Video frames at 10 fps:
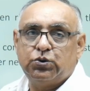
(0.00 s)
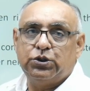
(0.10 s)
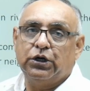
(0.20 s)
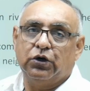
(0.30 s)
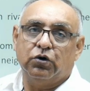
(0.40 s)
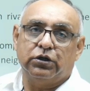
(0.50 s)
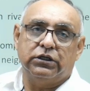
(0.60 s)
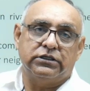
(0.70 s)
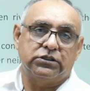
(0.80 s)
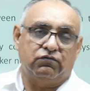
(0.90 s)
secure
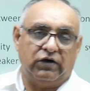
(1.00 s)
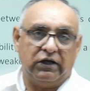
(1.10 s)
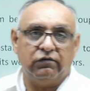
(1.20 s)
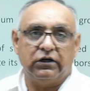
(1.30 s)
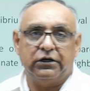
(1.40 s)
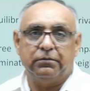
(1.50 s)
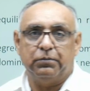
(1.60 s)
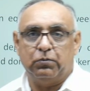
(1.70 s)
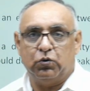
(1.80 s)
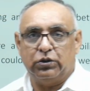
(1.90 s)
their survival and
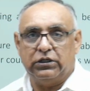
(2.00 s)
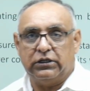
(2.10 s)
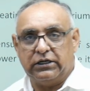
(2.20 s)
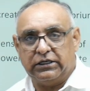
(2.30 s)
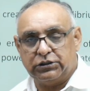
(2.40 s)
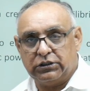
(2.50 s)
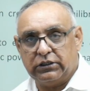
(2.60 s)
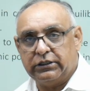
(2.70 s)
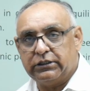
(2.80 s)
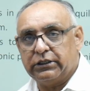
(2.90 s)
promote their national
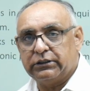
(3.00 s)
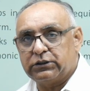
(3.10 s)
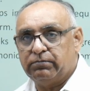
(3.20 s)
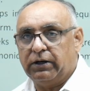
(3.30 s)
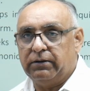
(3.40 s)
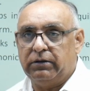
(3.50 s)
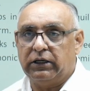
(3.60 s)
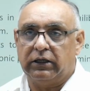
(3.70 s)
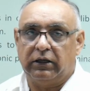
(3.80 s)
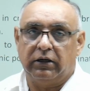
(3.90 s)
interests by
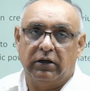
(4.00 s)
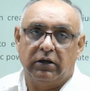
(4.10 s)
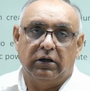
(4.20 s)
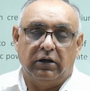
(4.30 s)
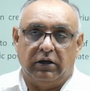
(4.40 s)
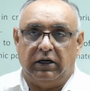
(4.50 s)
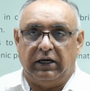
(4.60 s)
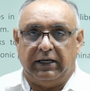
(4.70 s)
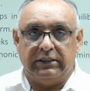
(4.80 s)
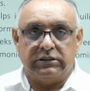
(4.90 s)
making
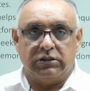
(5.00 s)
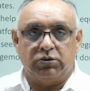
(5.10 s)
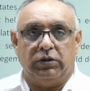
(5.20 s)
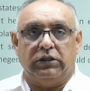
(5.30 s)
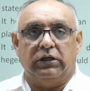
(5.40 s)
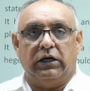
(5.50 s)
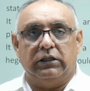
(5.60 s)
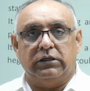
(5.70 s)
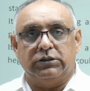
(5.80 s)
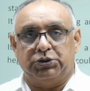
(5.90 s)
alliances with
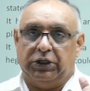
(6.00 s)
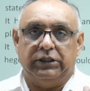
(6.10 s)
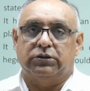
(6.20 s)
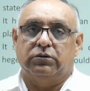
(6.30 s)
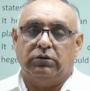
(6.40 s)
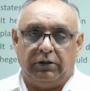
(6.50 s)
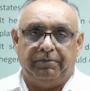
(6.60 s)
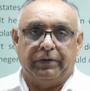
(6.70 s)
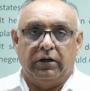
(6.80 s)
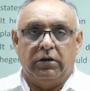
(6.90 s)
other states. Okay.
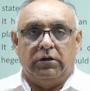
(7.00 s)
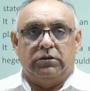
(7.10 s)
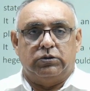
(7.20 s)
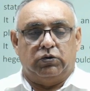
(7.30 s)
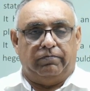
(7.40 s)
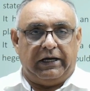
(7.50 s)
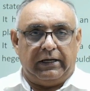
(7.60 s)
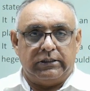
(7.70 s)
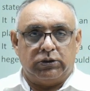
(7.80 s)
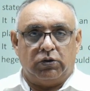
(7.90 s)
So
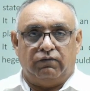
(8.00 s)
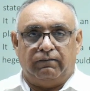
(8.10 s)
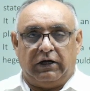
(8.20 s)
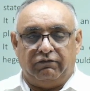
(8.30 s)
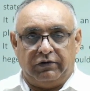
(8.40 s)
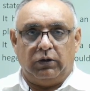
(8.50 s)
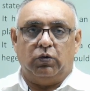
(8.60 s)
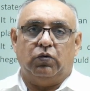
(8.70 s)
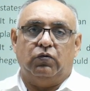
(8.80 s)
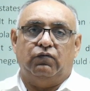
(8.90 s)
balance of power
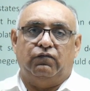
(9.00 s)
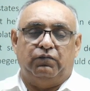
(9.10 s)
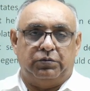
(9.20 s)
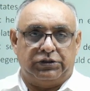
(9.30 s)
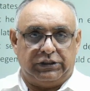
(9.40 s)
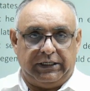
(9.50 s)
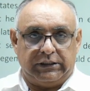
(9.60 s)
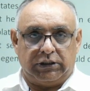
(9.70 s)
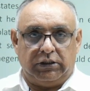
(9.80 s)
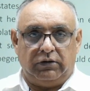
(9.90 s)
ko
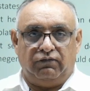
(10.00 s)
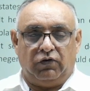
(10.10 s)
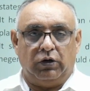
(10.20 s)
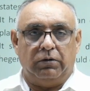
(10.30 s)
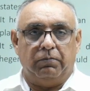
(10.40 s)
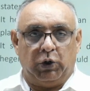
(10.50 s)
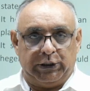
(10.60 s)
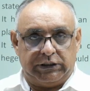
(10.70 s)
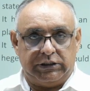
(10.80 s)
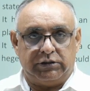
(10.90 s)
states ki foreign
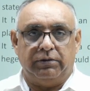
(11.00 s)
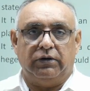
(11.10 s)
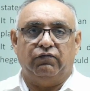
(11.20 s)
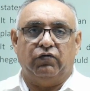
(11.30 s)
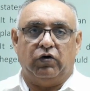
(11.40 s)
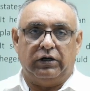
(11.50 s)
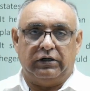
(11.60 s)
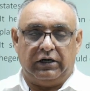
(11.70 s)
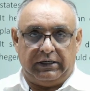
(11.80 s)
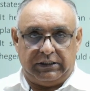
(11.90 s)
policies mein, foreign
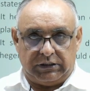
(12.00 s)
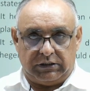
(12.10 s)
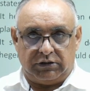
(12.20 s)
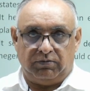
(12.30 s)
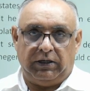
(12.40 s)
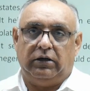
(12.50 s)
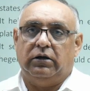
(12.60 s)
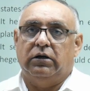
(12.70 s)
relations mein,